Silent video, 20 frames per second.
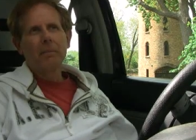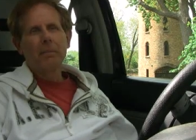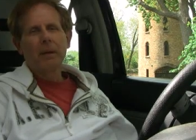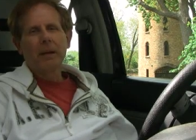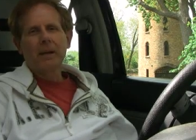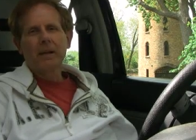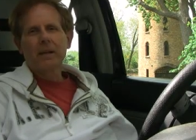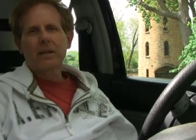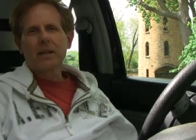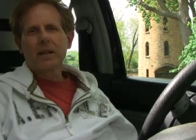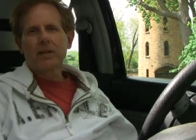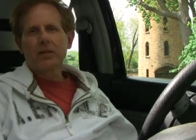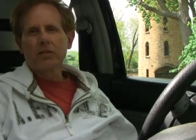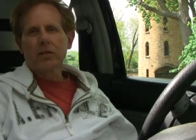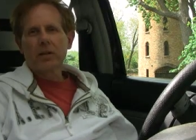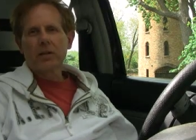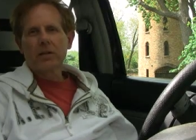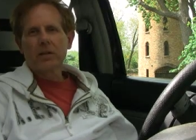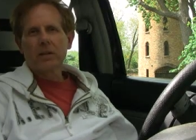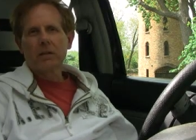because I
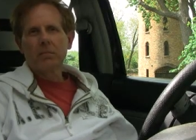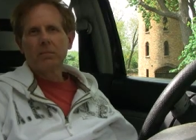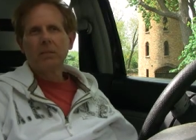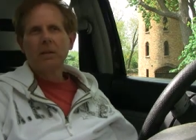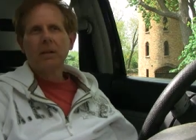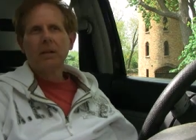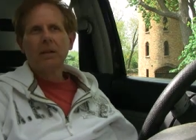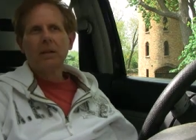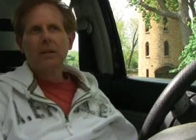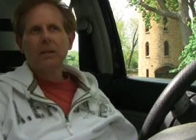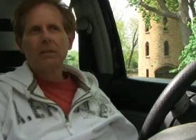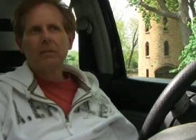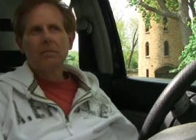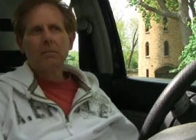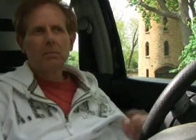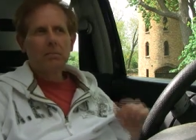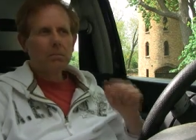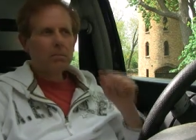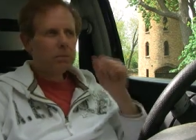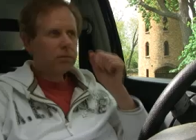trust them
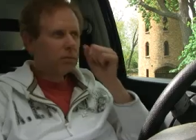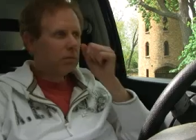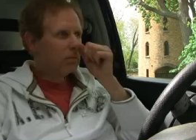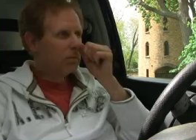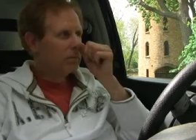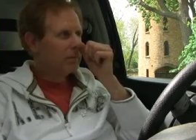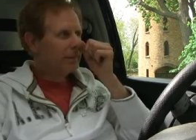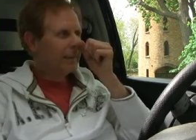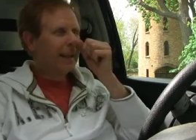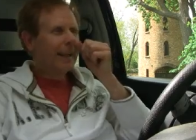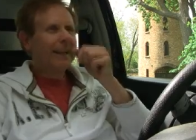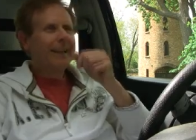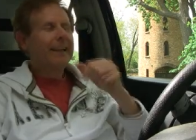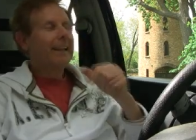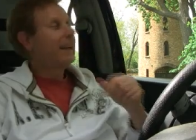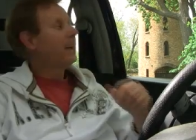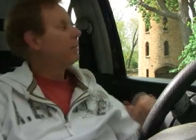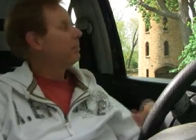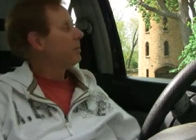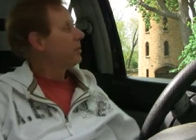
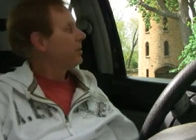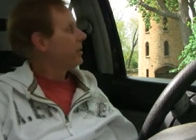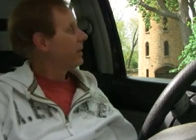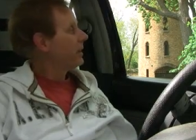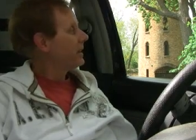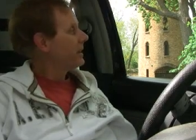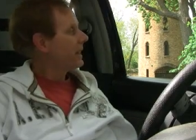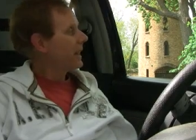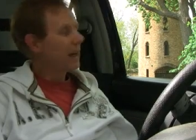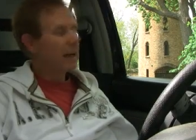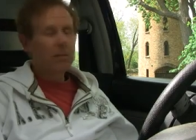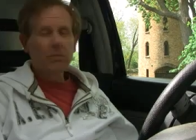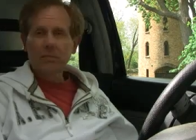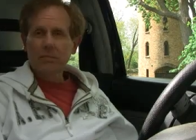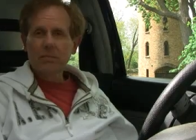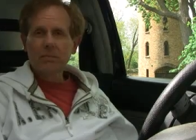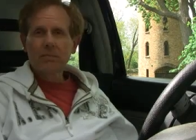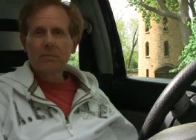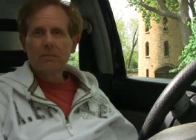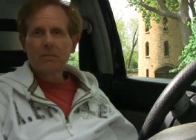98% of the time,
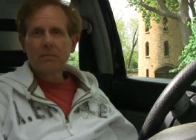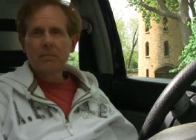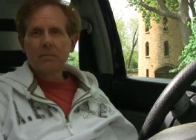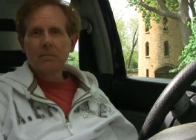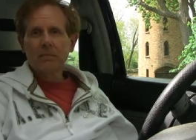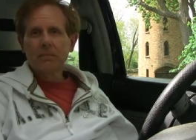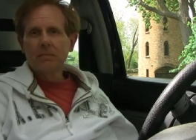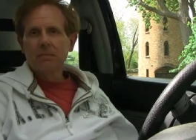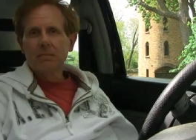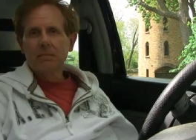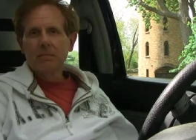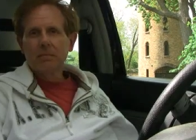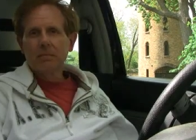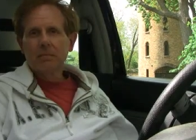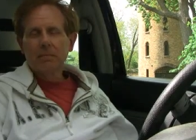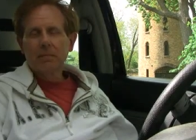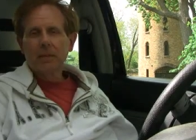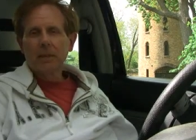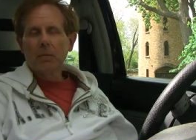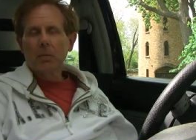
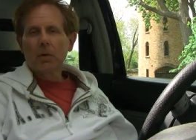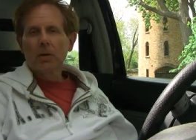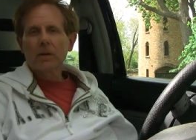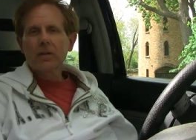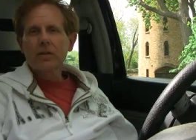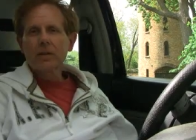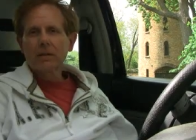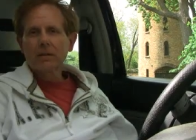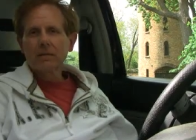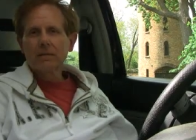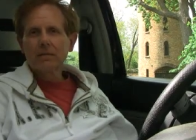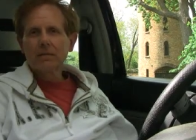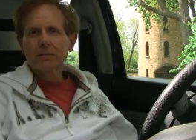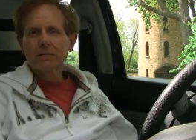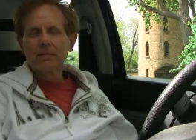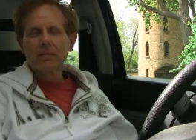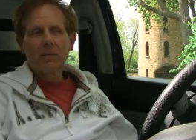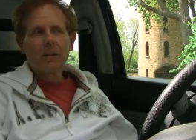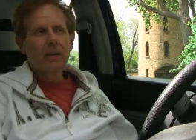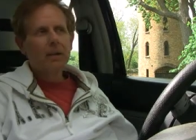it works.
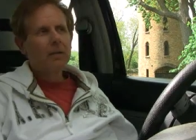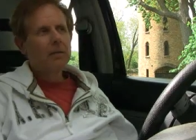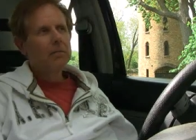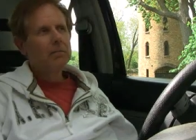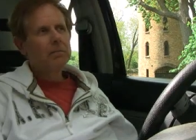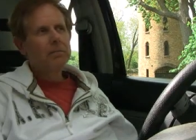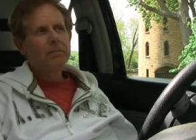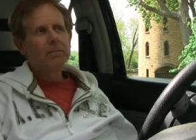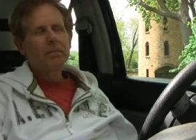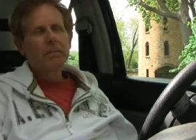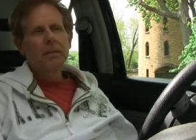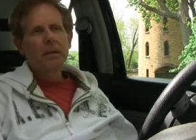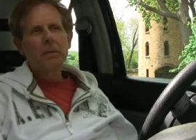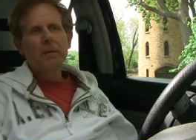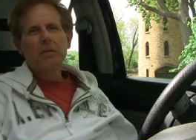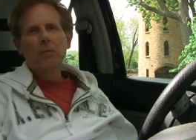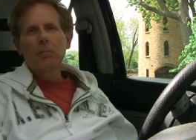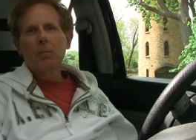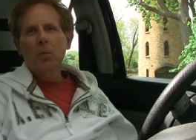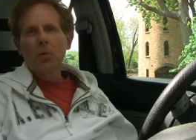Maybe
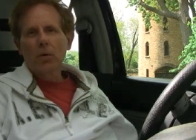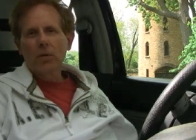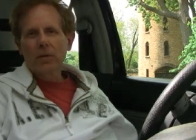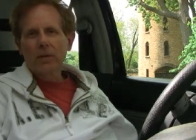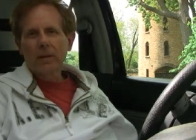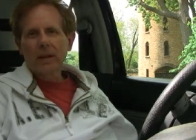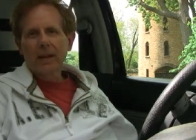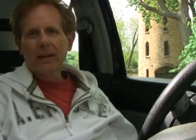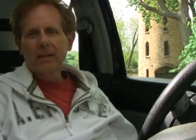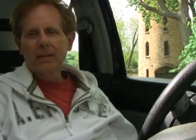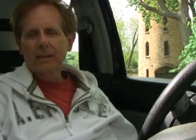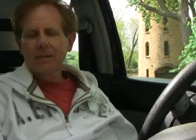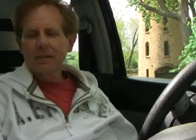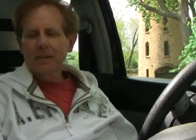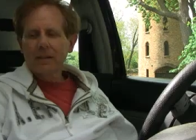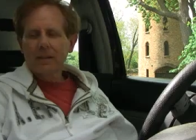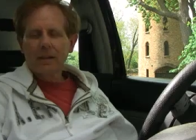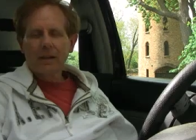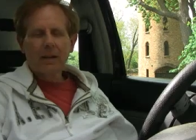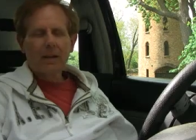even more than that.
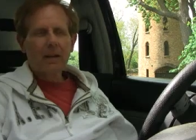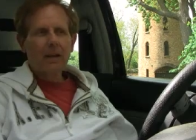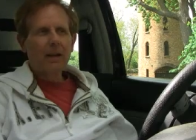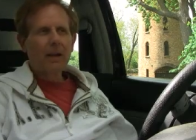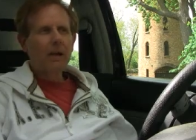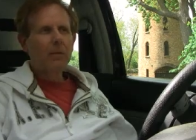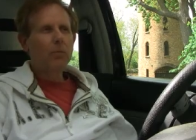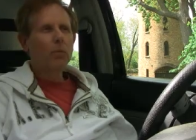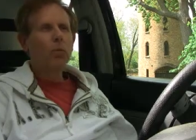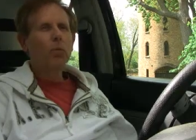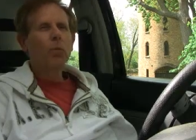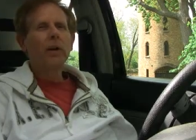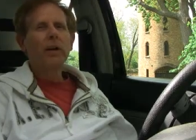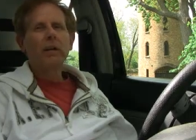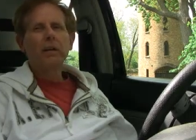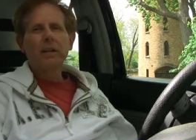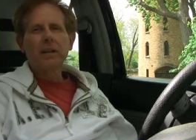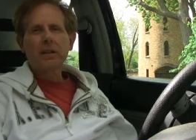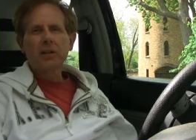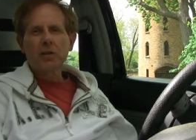I'm
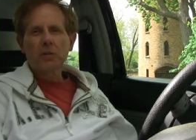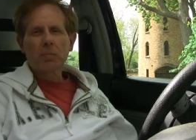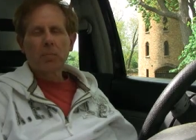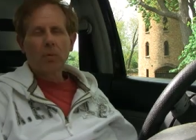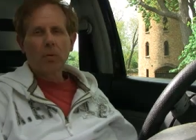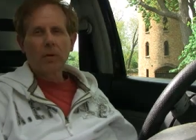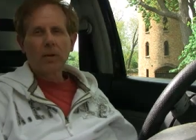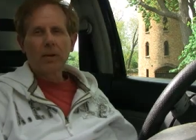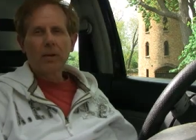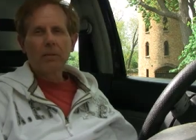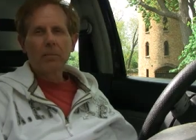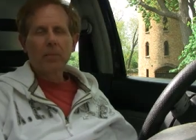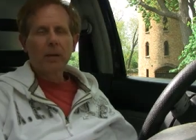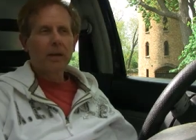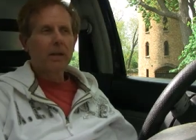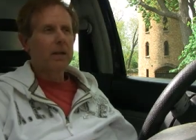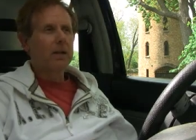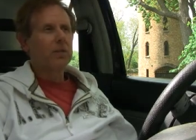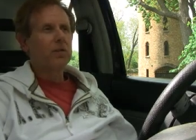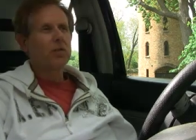rarely disappointed
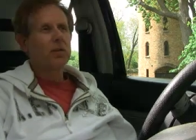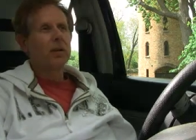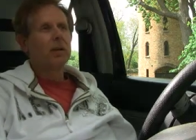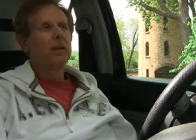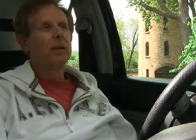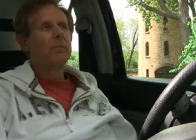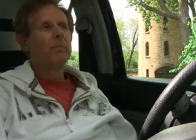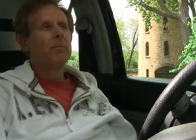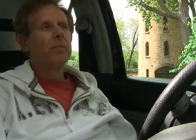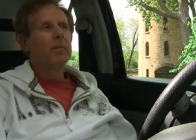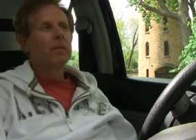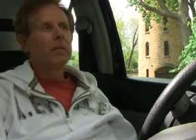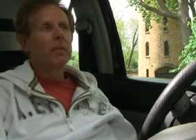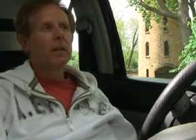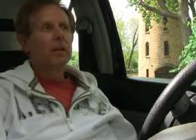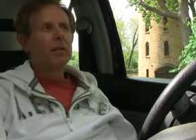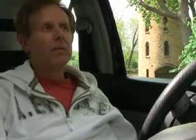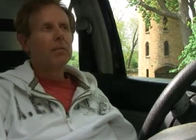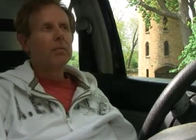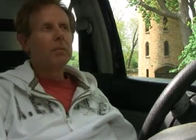because
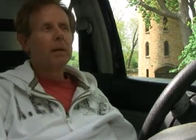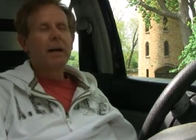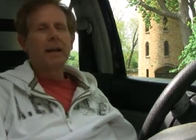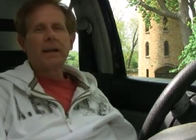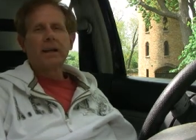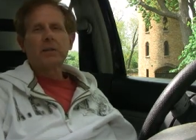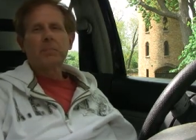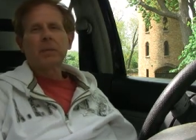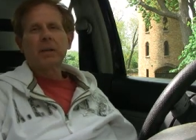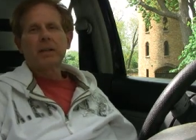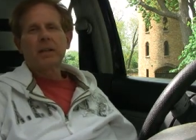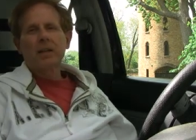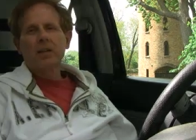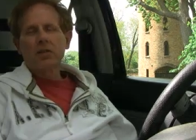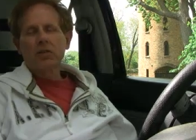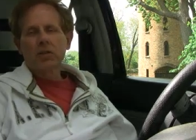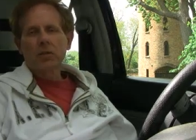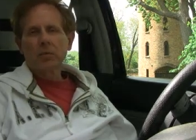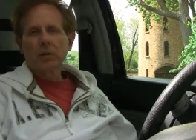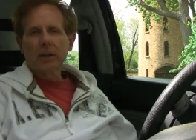my
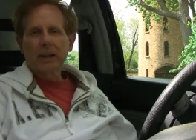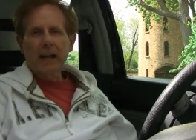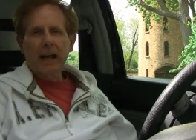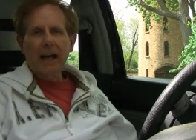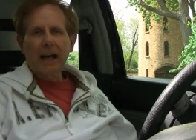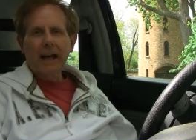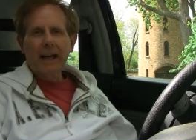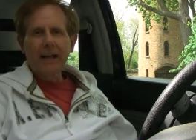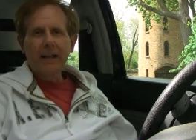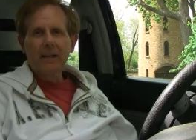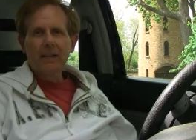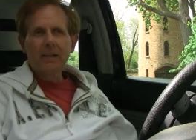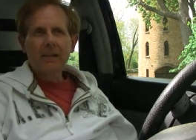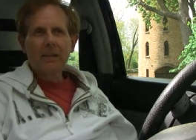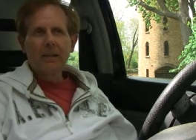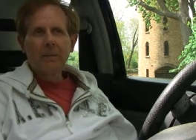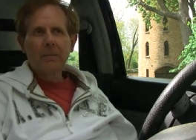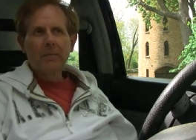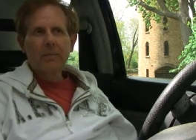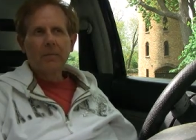expectations are really high,
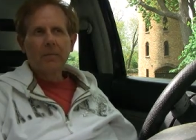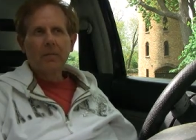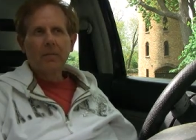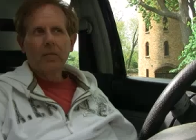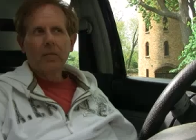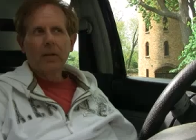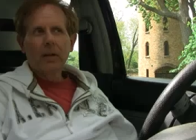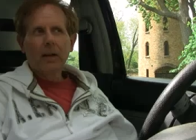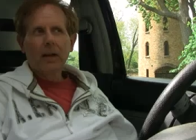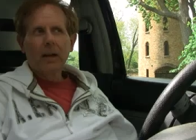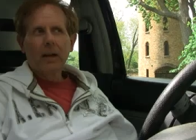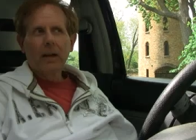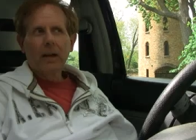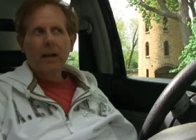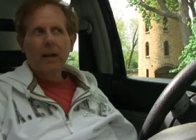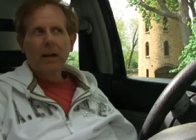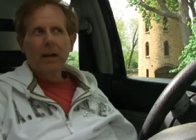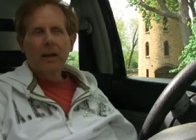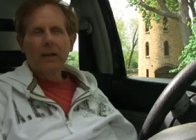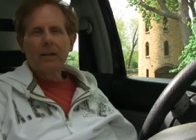
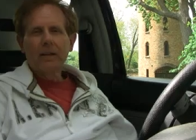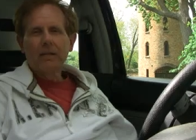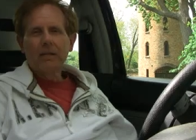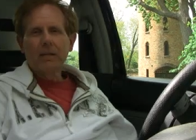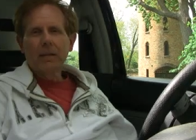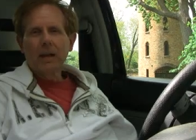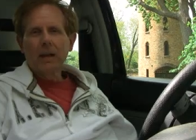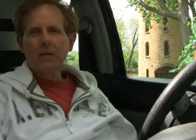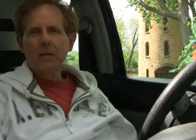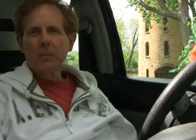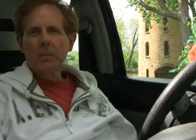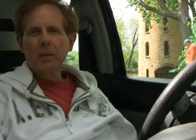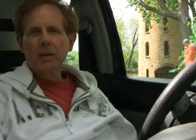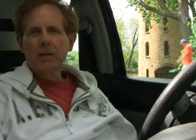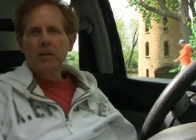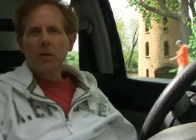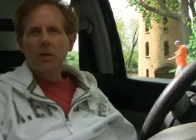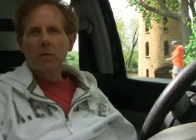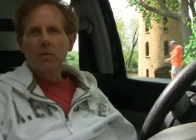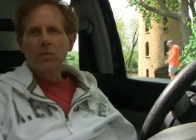and everybody
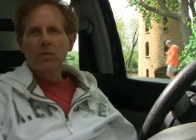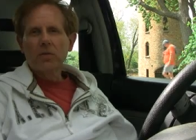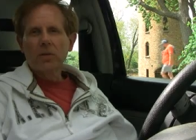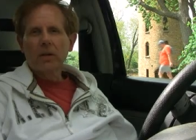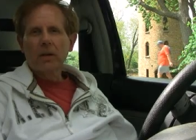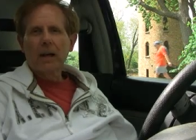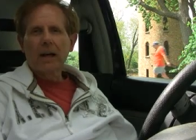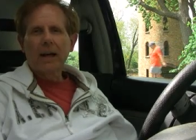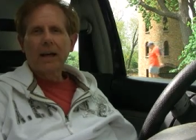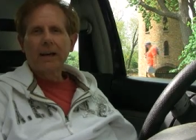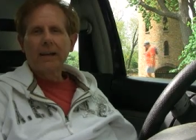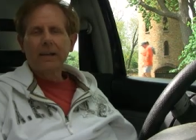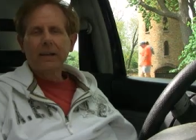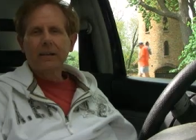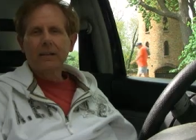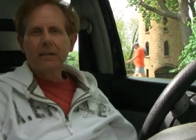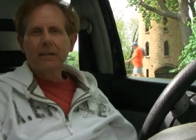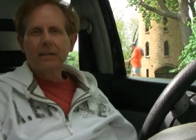knows they're high,